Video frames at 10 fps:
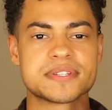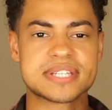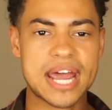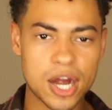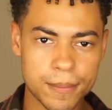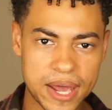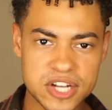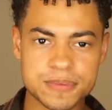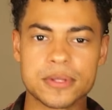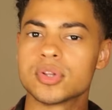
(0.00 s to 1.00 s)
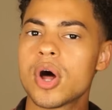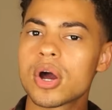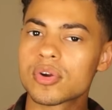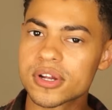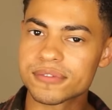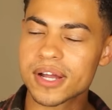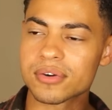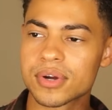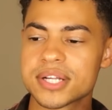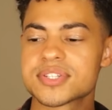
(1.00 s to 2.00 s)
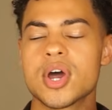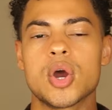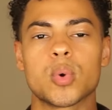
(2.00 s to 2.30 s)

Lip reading: Tire management, long green flag runs